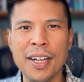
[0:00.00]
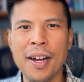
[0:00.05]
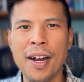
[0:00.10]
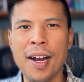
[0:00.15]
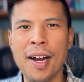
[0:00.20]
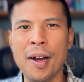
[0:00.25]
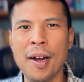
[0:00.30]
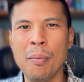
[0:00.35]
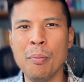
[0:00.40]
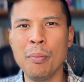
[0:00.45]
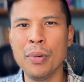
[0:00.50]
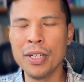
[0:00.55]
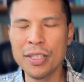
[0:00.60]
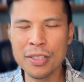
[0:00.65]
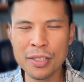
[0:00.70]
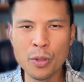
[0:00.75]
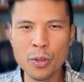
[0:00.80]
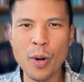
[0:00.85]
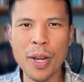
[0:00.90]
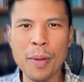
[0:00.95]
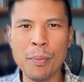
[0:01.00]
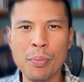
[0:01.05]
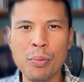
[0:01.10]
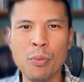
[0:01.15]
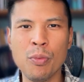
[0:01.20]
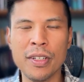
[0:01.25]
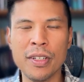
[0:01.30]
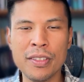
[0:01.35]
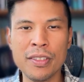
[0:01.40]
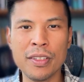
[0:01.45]
but this
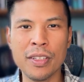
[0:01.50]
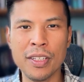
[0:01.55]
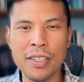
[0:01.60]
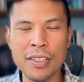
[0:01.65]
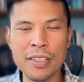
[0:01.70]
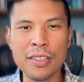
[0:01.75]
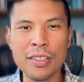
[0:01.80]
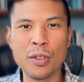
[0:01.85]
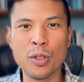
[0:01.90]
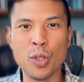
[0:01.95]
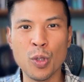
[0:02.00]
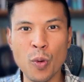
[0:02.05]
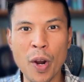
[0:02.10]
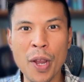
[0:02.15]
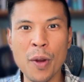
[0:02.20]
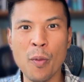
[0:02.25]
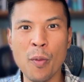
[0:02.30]
is a great